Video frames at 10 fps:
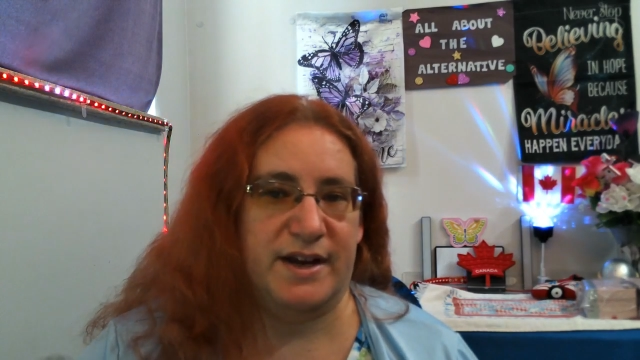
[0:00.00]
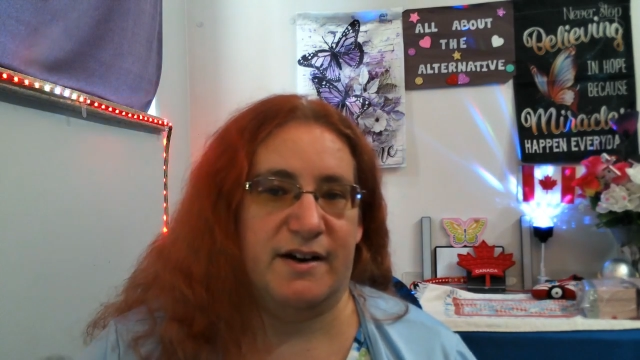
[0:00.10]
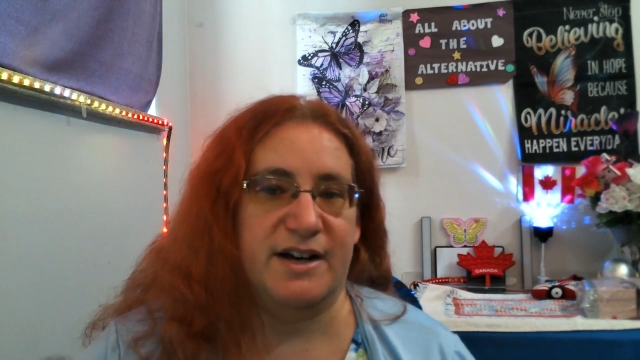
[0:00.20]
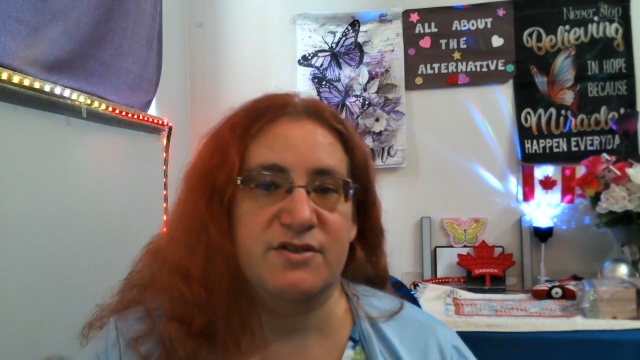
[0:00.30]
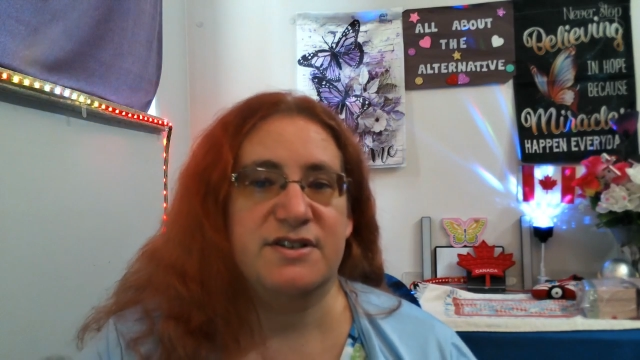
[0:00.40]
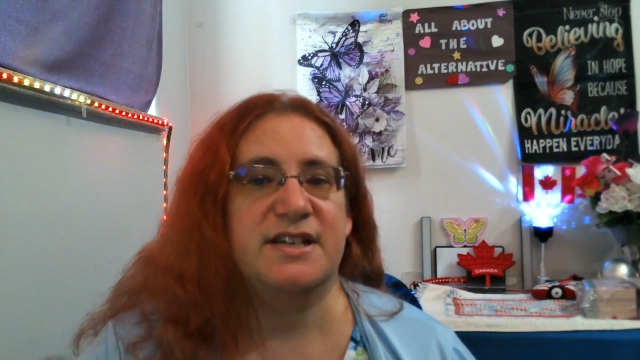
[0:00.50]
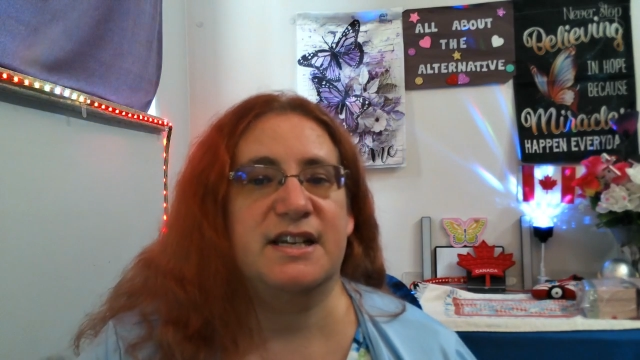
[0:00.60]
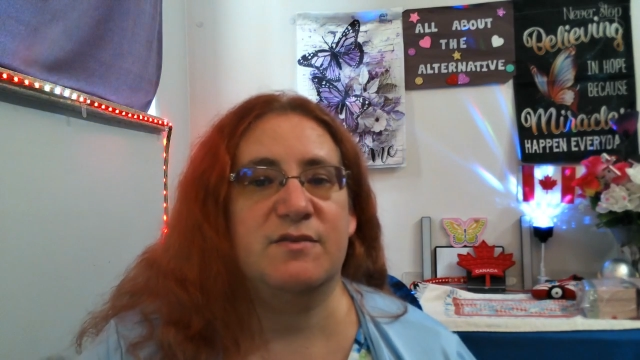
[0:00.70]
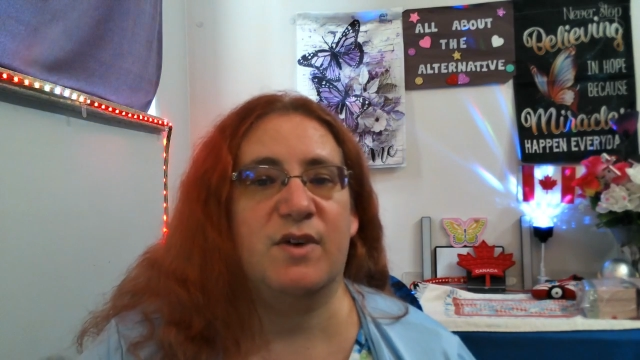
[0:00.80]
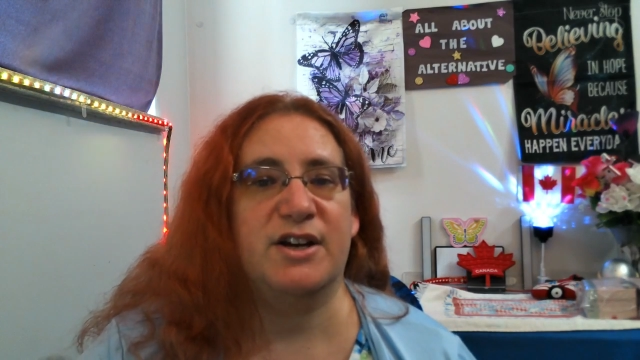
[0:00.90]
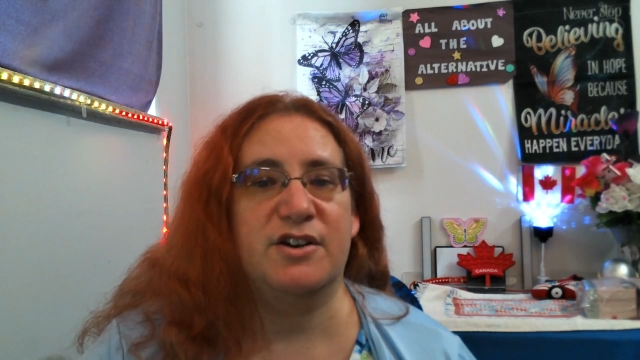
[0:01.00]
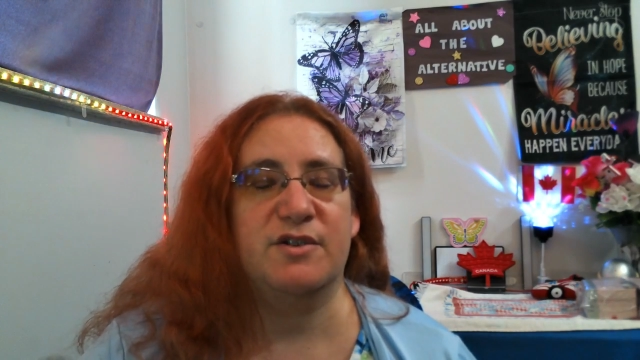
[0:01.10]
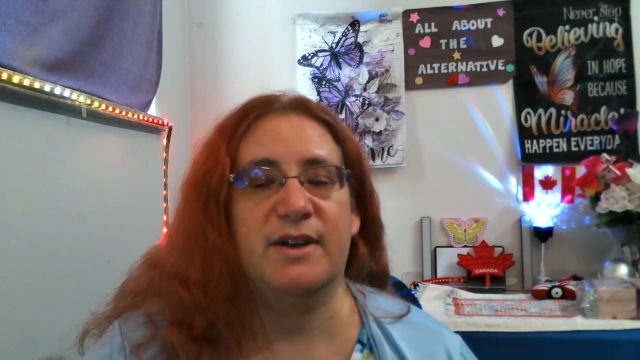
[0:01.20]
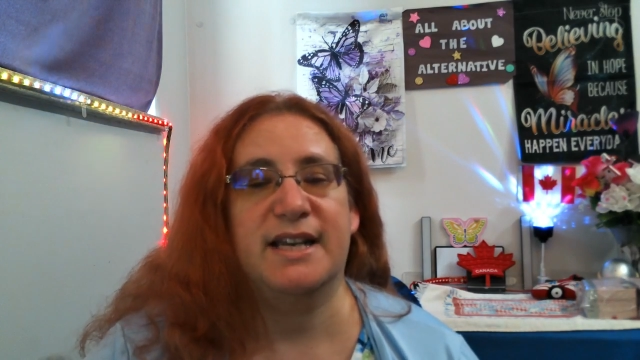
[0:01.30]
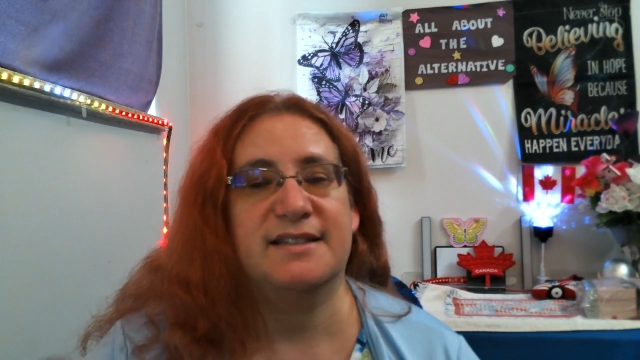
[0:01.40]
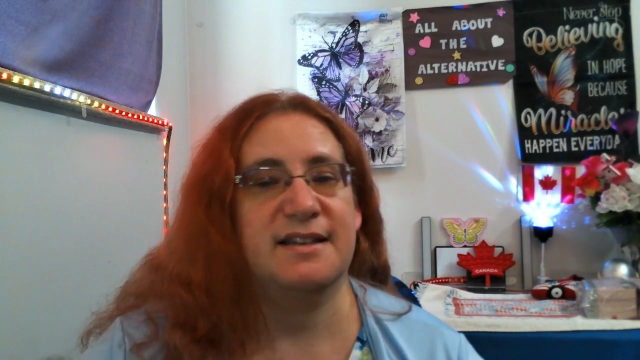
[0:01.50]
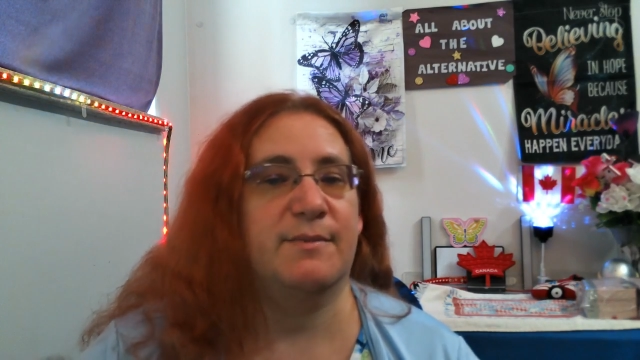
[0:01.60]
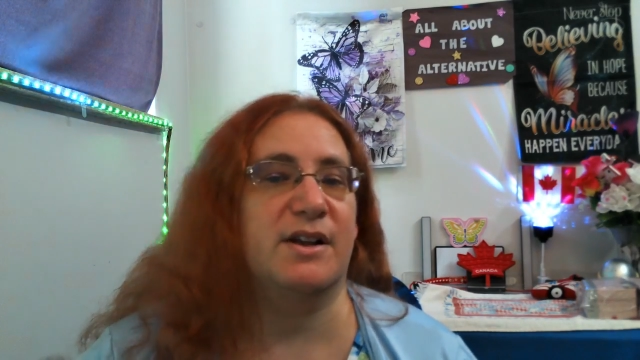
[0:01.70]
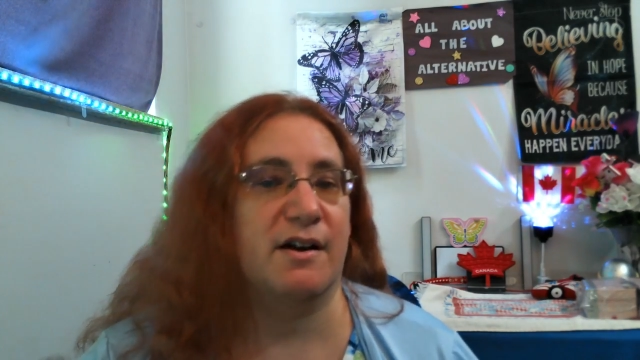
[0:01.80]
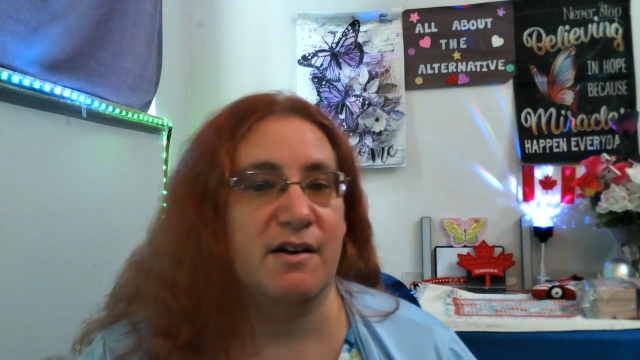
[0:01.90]
are interested in what you're doing, and
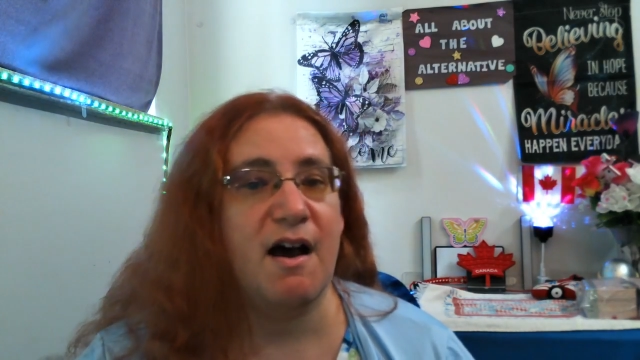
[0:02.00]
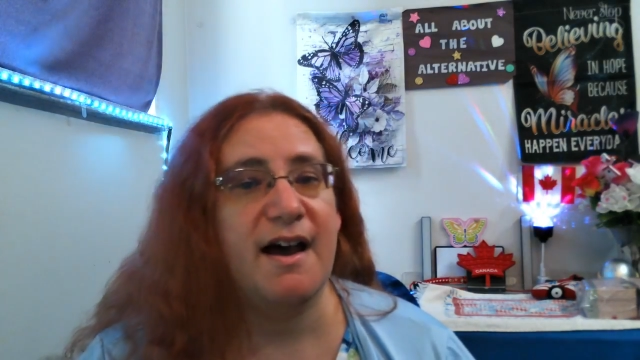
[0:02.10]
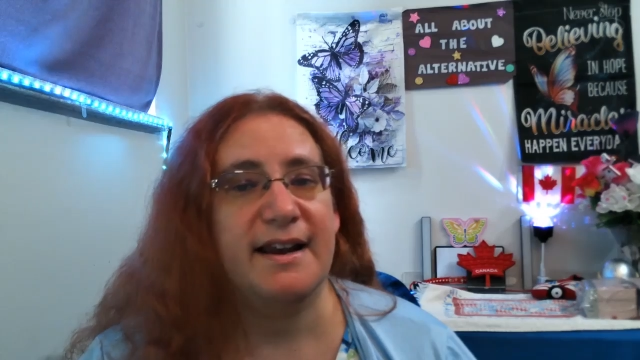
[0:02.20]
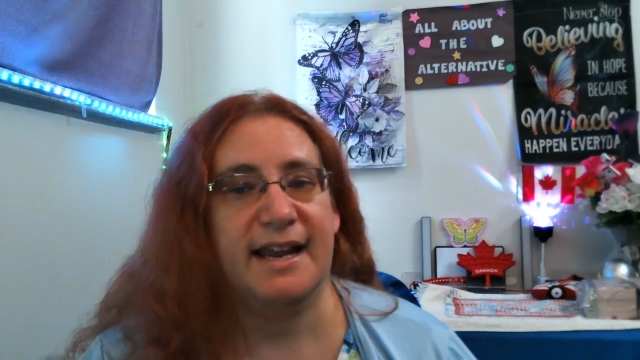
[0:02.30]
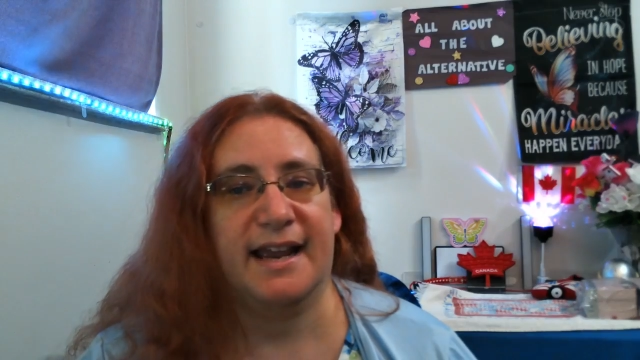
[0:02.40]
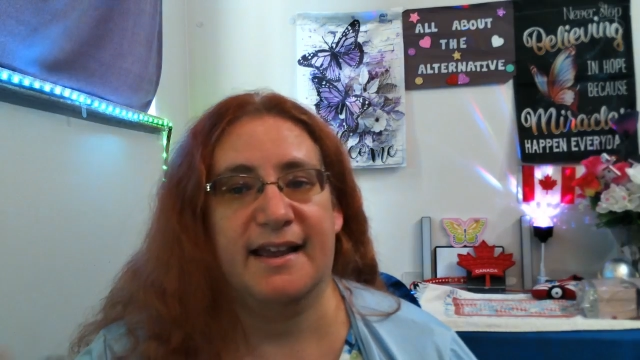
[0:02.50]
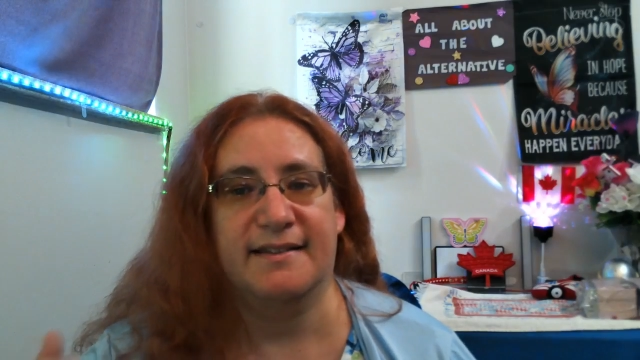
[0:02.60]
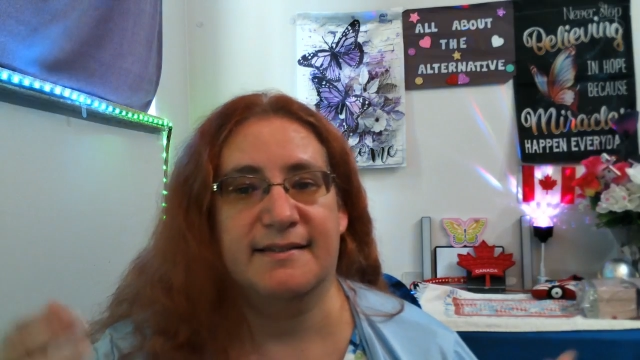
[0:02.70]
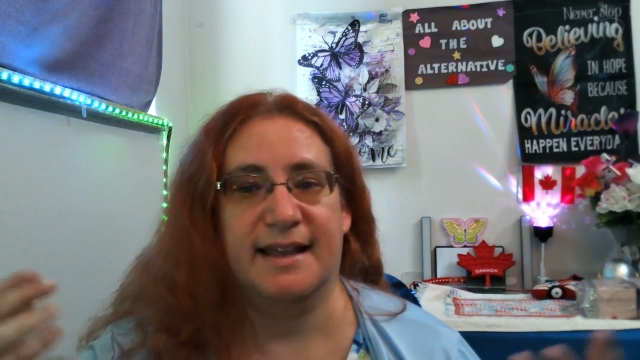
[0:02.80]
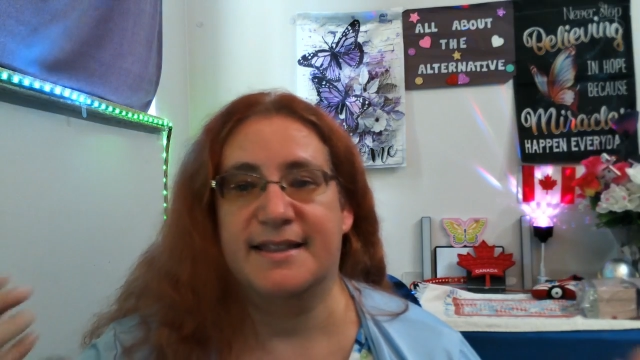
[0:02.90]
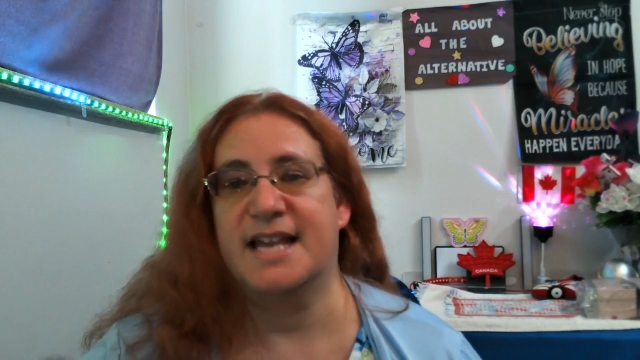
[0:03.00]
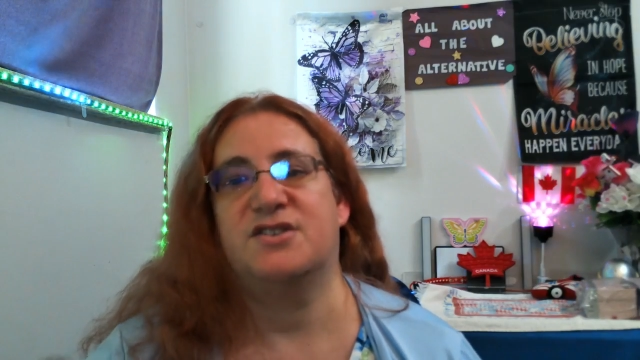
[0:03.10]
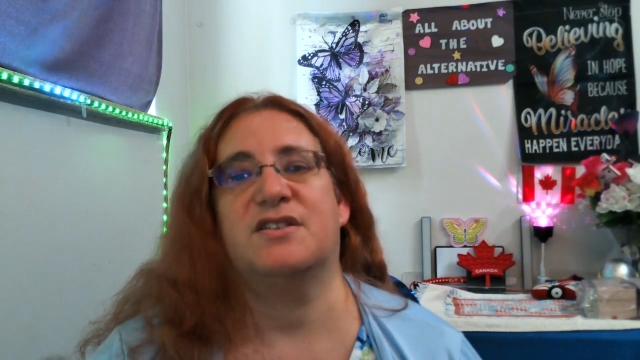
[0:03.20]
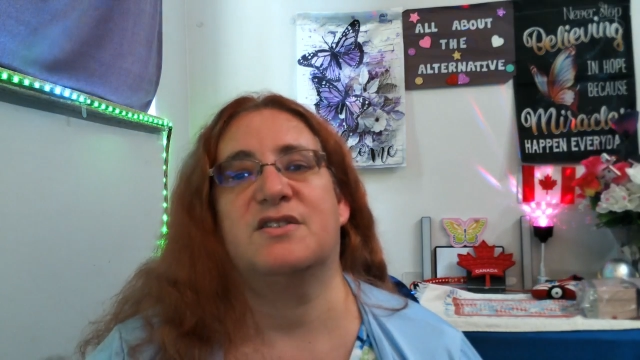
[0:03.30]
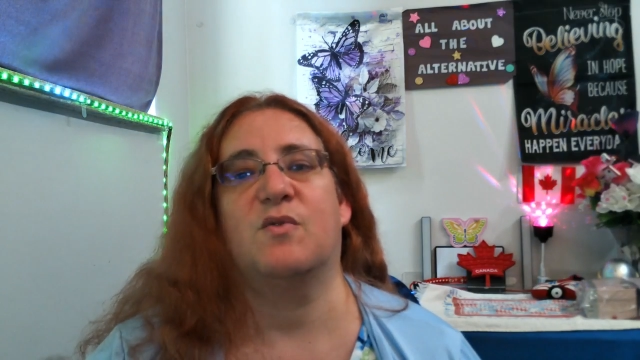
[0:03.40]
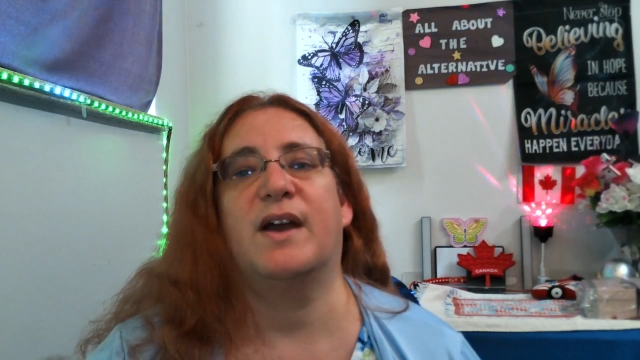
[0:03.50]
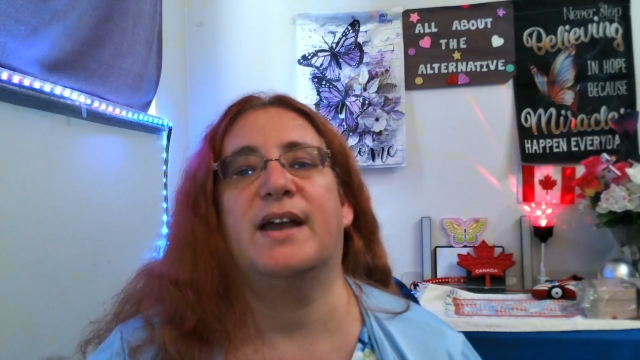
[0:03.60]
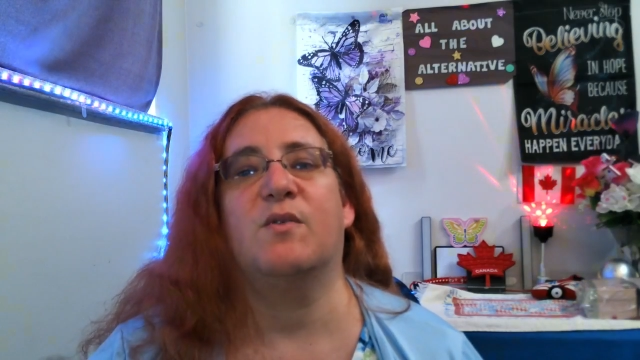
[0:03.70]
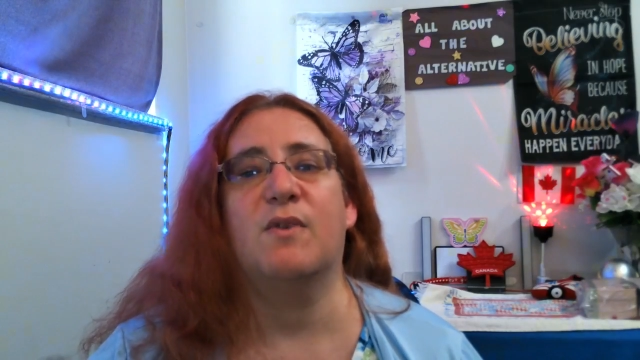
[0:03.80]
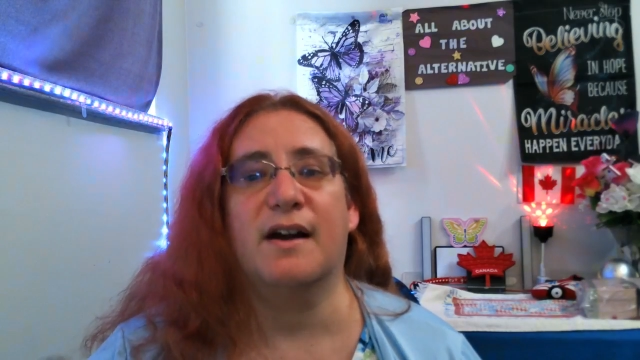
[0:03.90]
some that are not, and that's just the
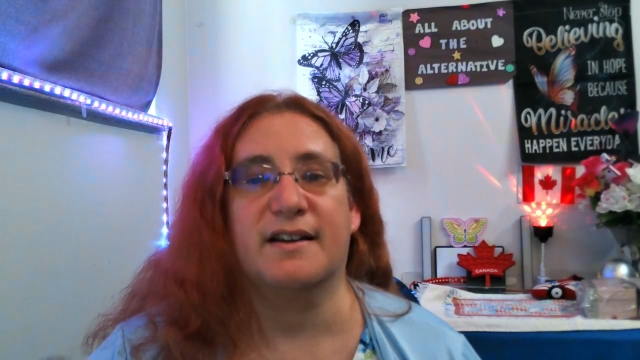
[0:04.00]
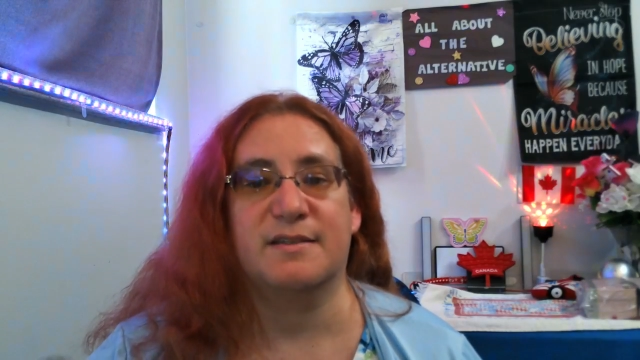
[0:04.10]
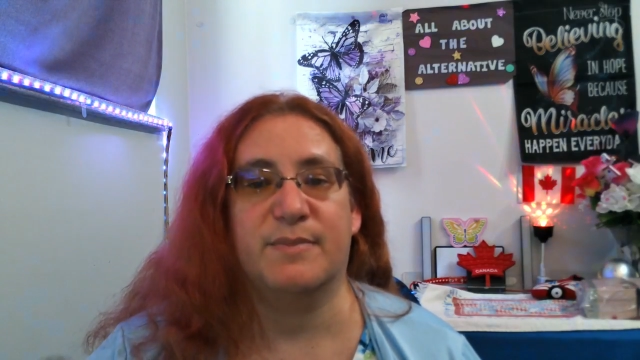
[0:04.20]
way it works.